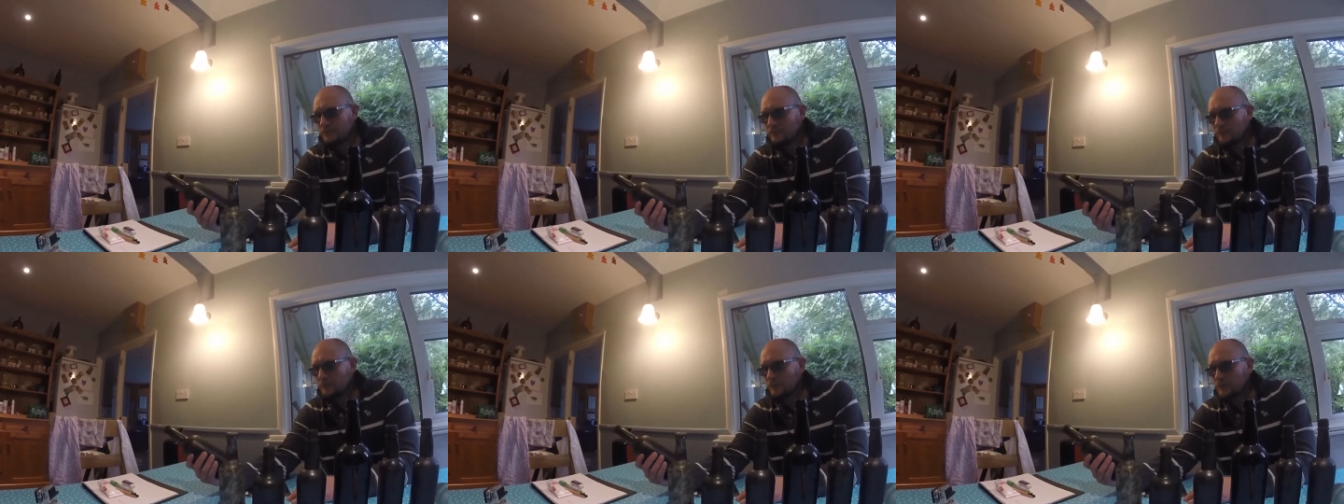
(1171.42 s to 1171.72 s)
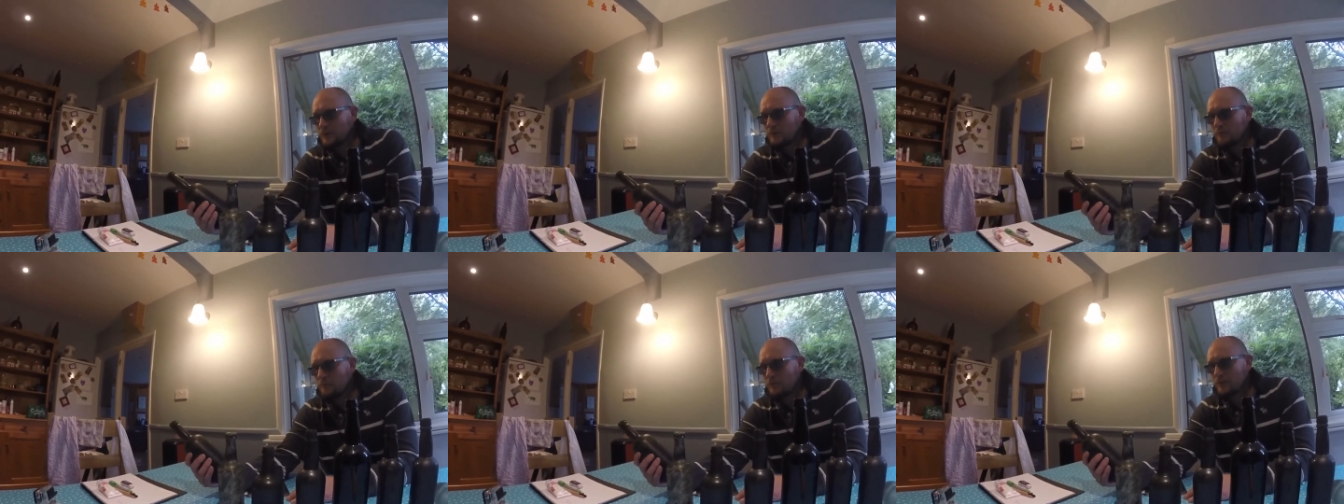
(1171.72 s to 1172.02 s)
Because
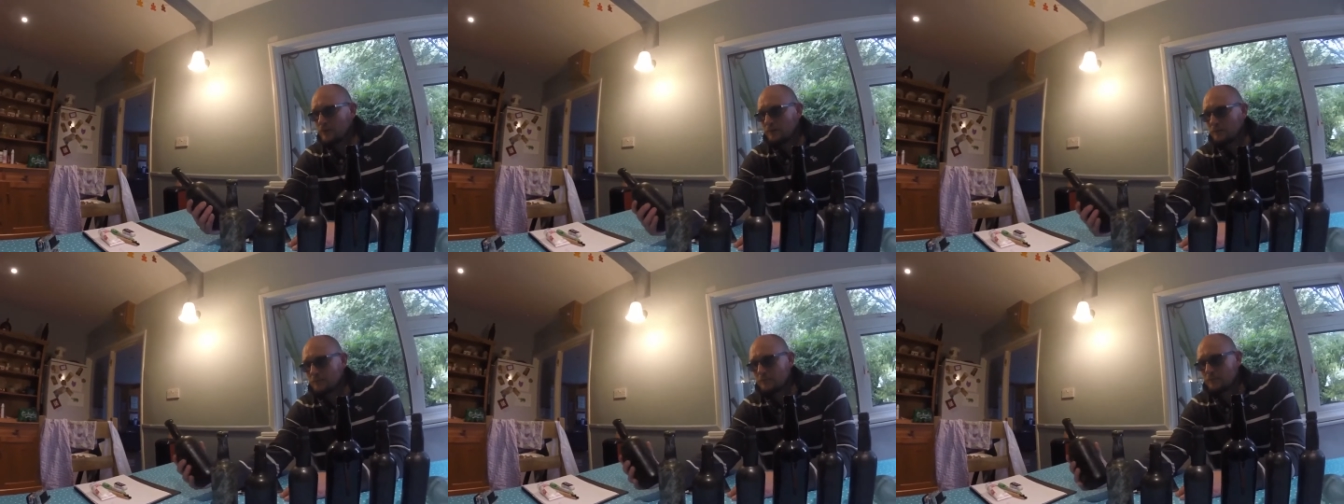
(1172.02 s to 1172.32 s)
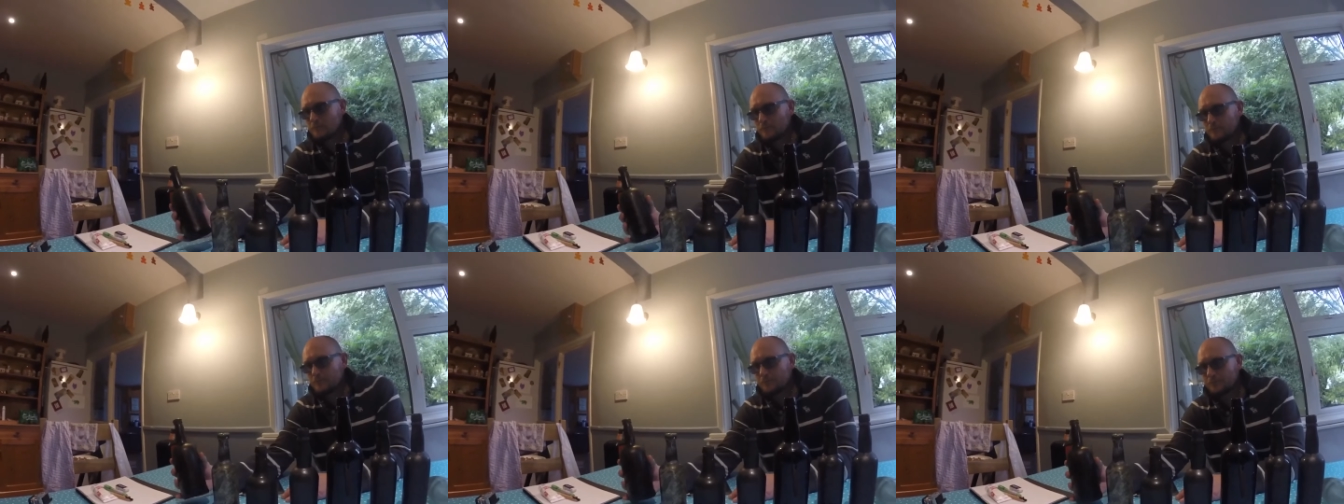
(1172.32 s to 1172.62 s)
I
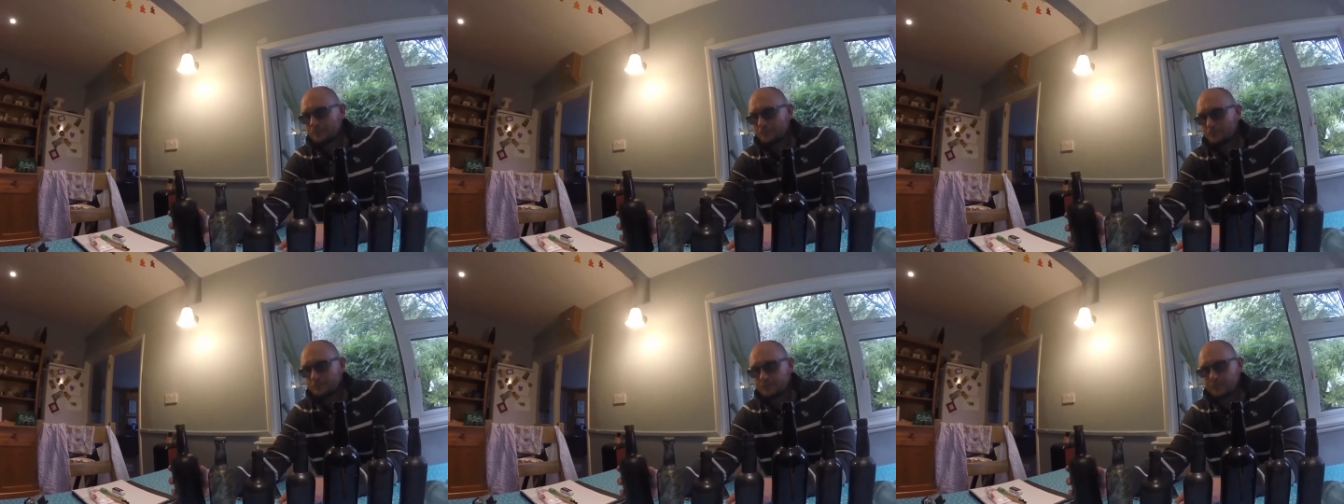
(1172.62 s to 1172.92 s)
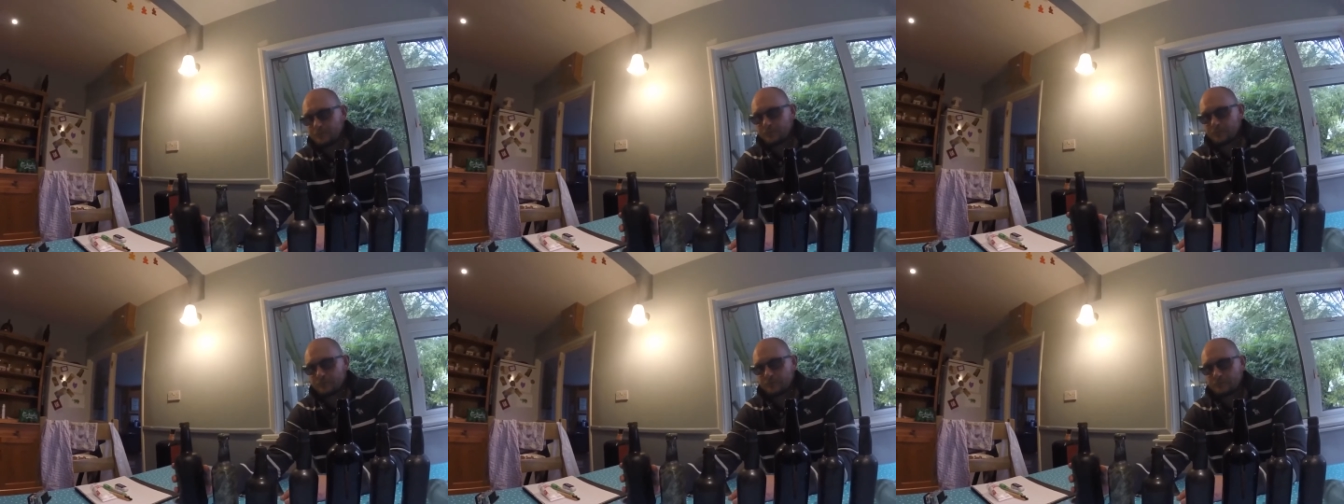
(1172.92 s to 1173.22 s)
suppose
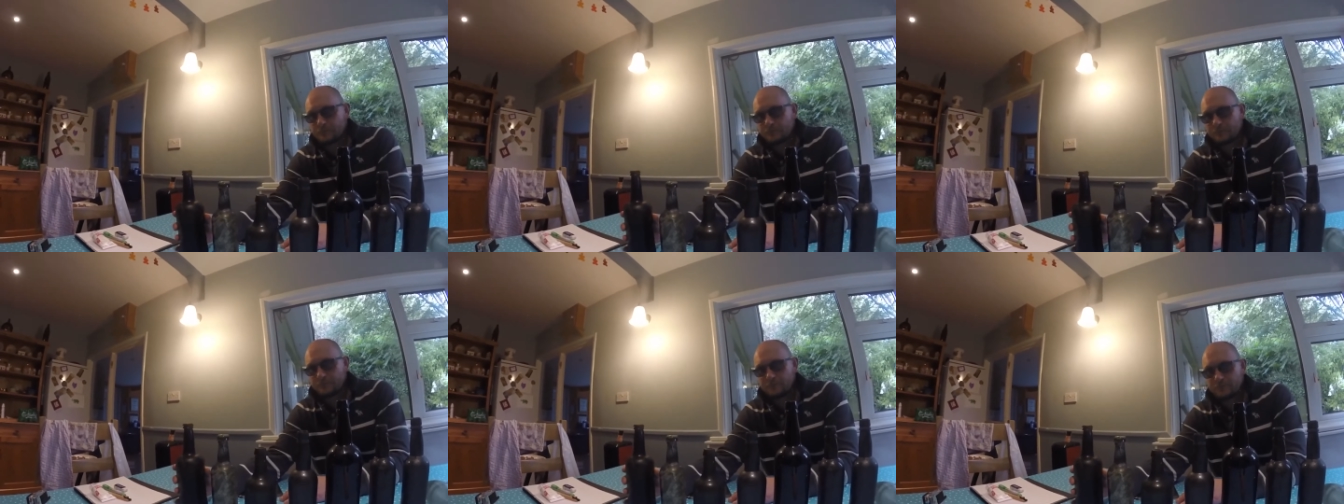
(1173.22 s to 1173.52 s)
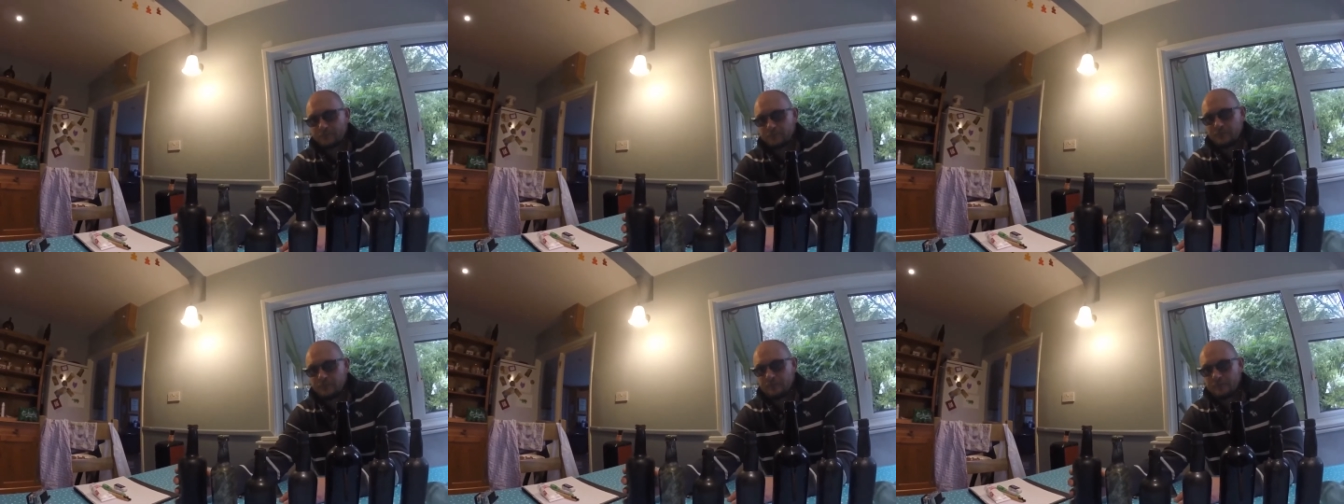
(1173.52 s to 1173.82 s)
the
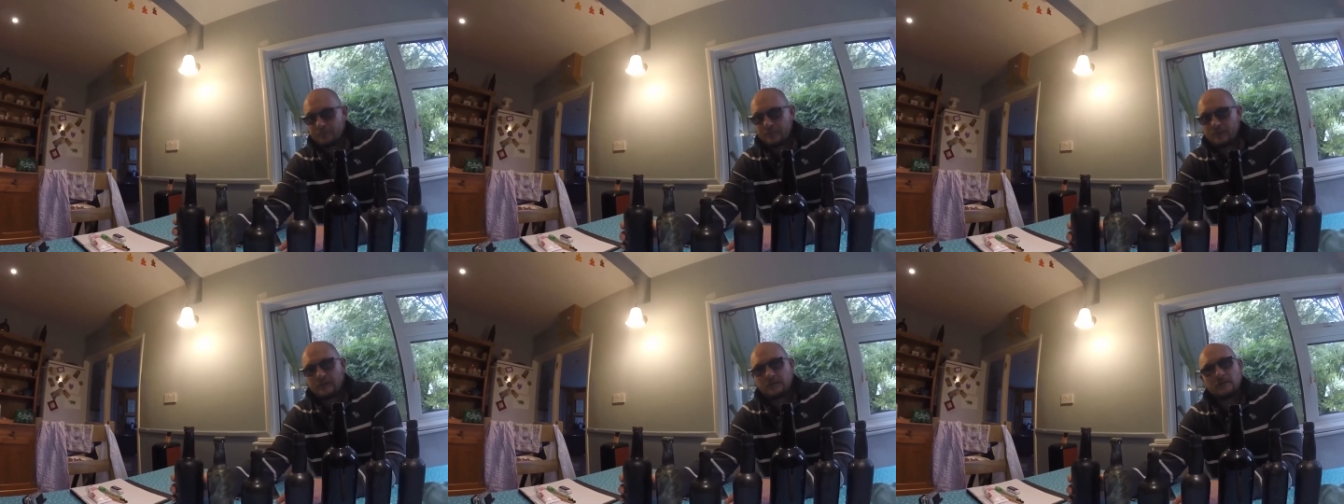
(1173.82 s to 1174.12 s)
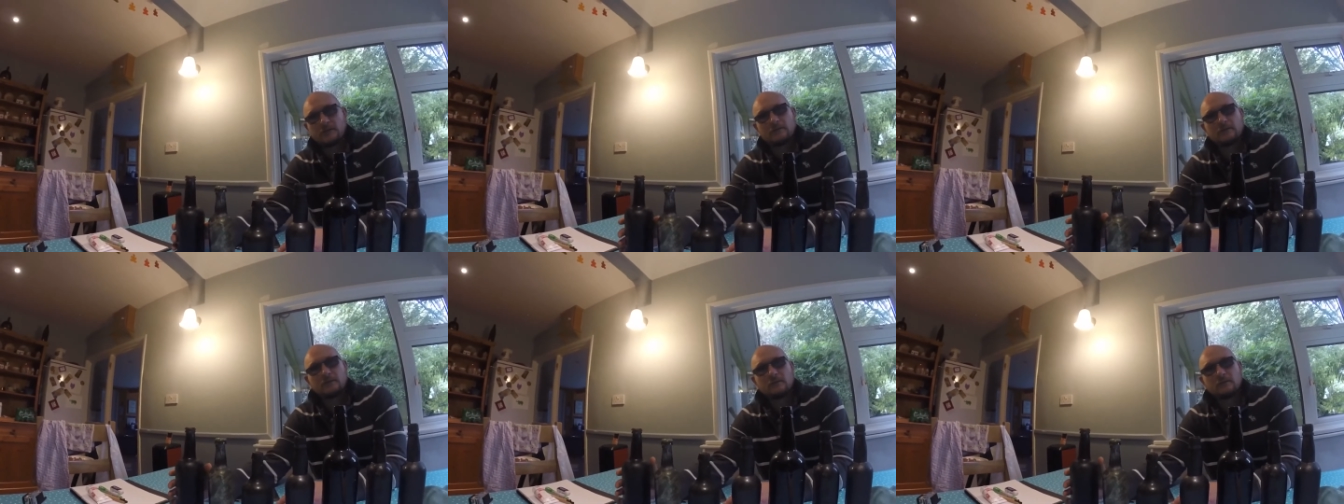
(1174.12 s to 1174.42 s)
oldest ones are the
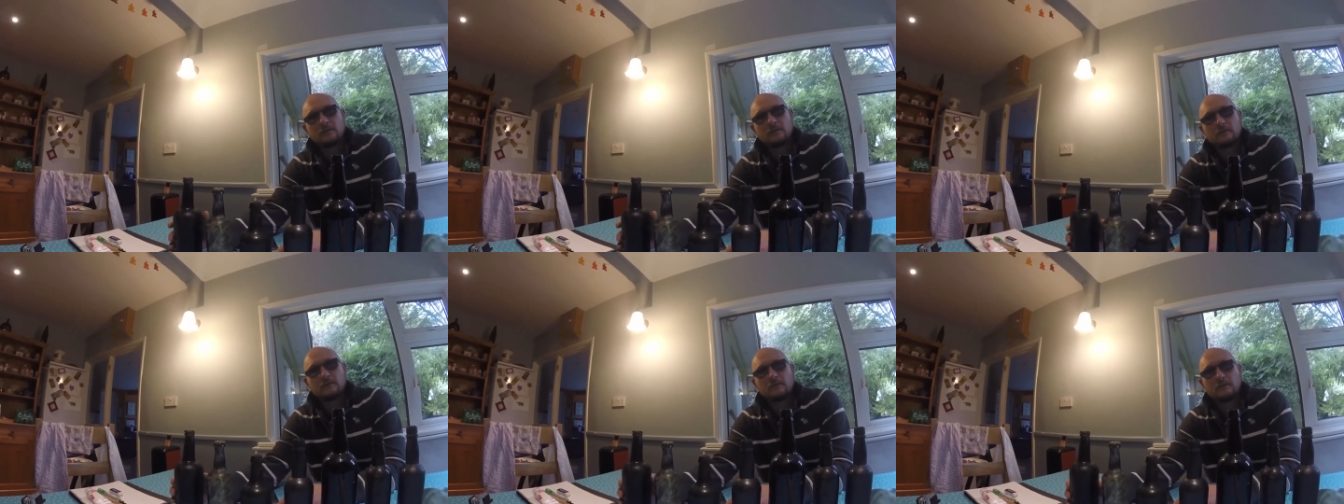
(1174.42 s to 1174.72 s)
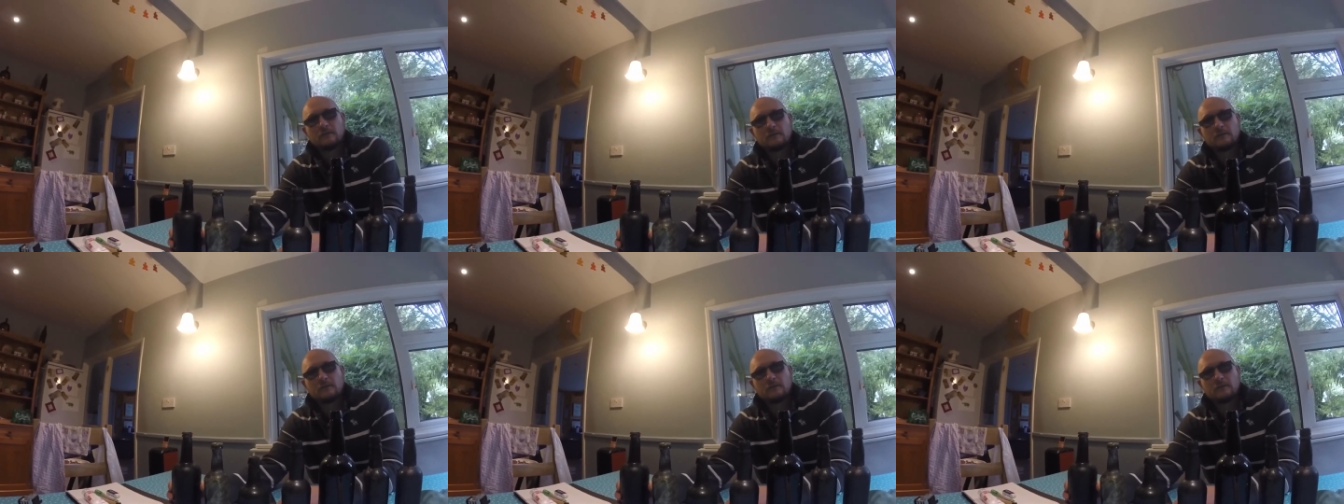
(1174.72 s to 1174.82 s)
heaviest.